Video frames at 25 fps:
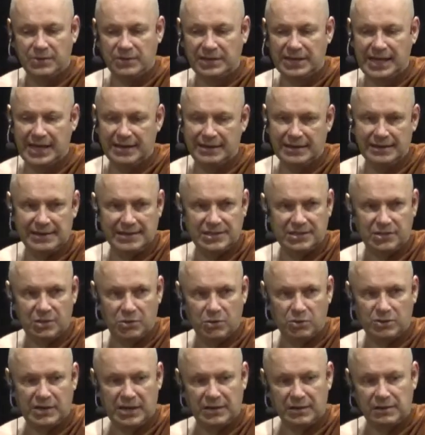again, and there's
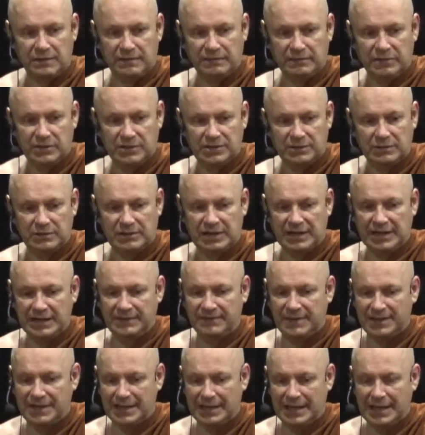no kind of, doesn't
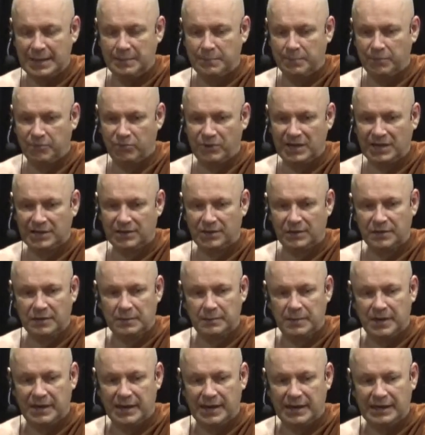leave any imprint on the
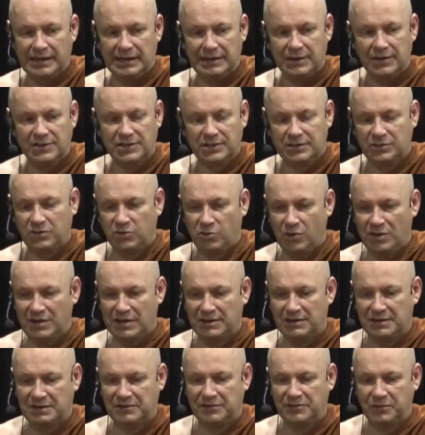mind, it doesn't do
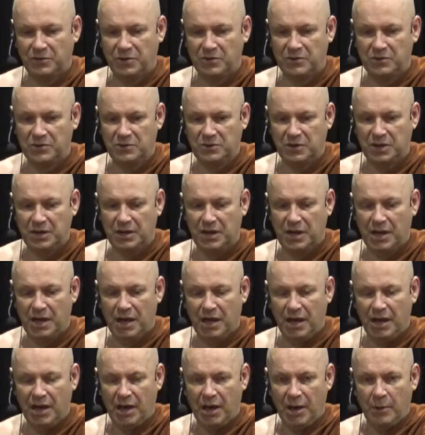anything for you.
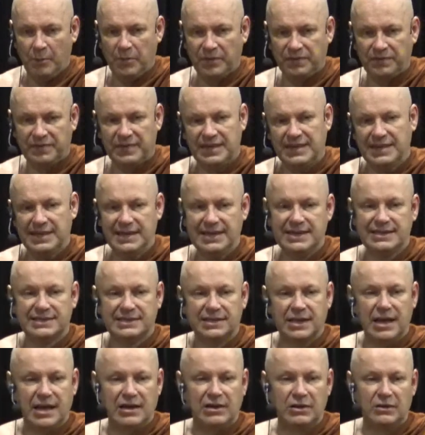But these
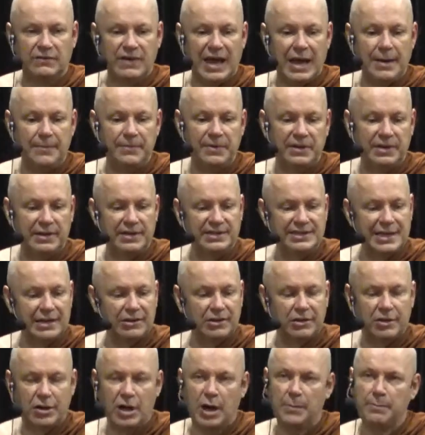kind of happiness
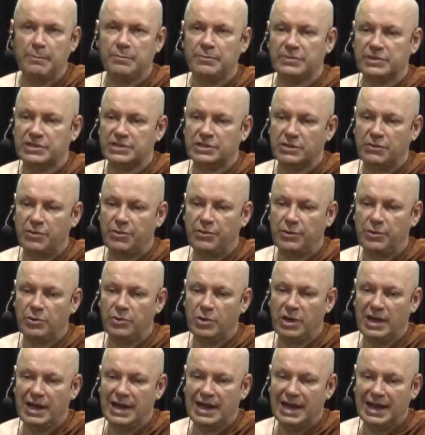that comes
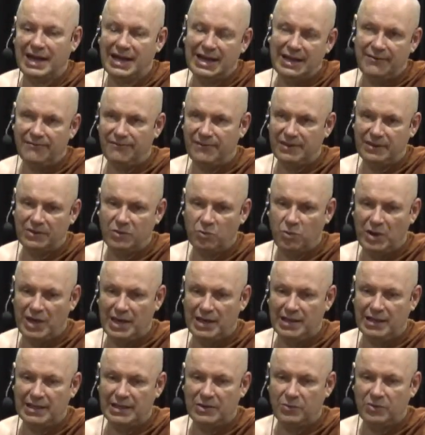through living
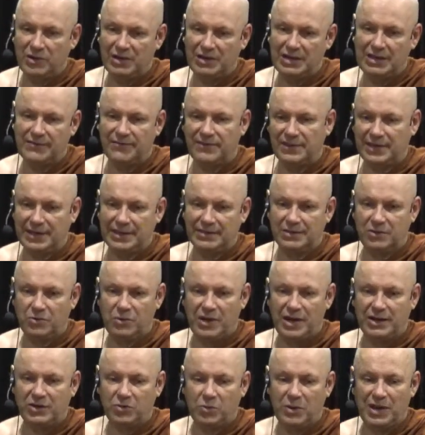well, living in the
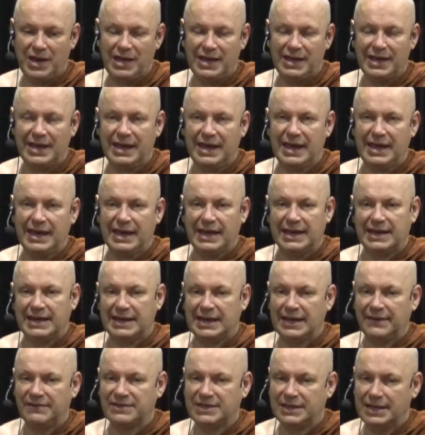right way, it
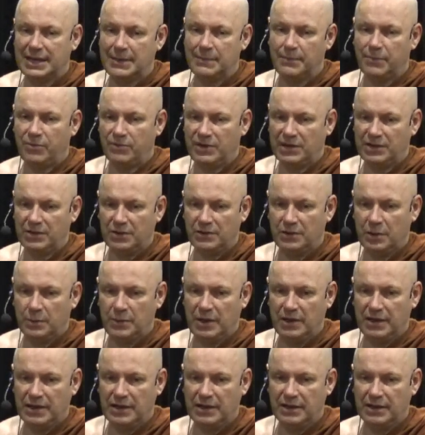leaves an imprint on your
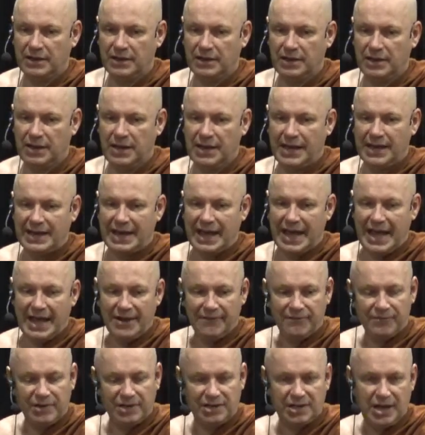mind. And
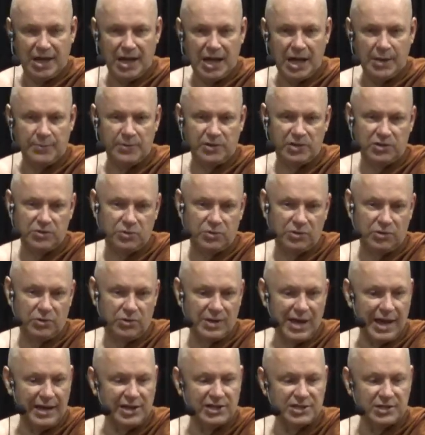every time you're doing
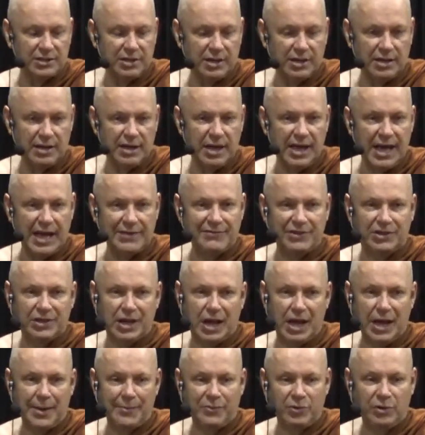good action, every
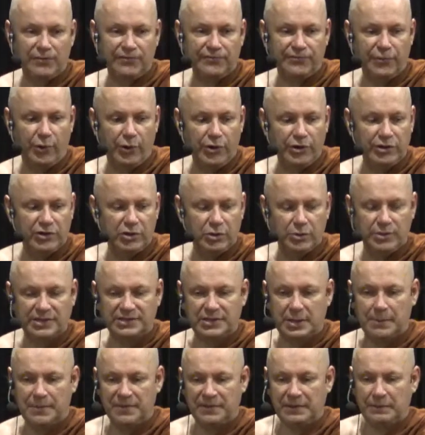time you avoid doing
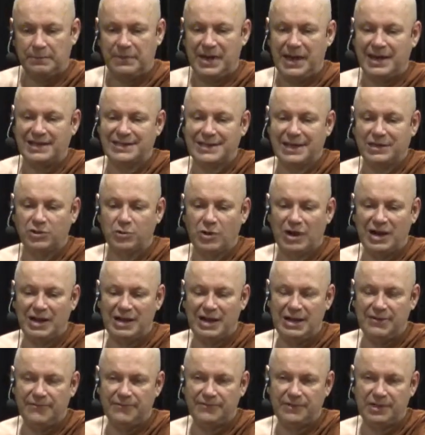something bad, it's like you're
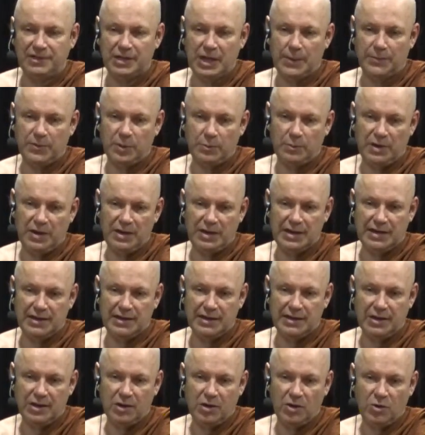lifting up your
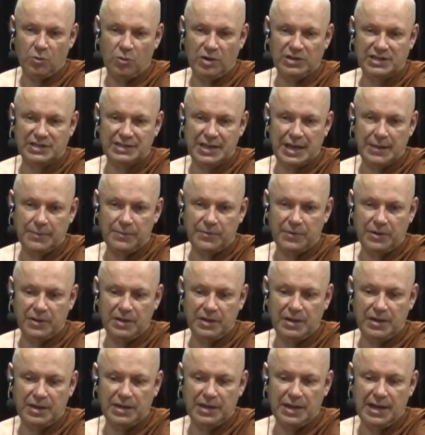mind one step.
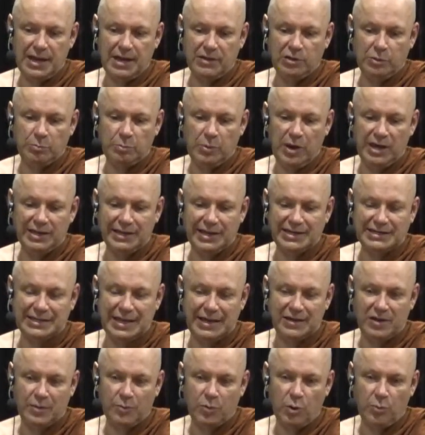Yeah, your mind gets
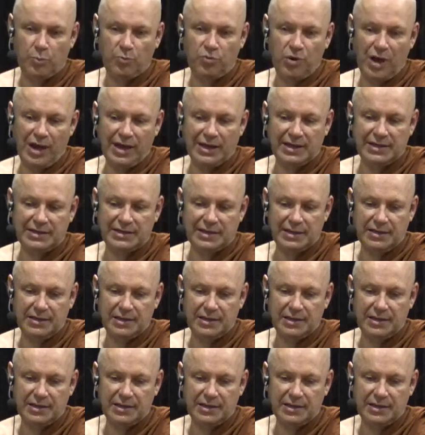kind of more bright.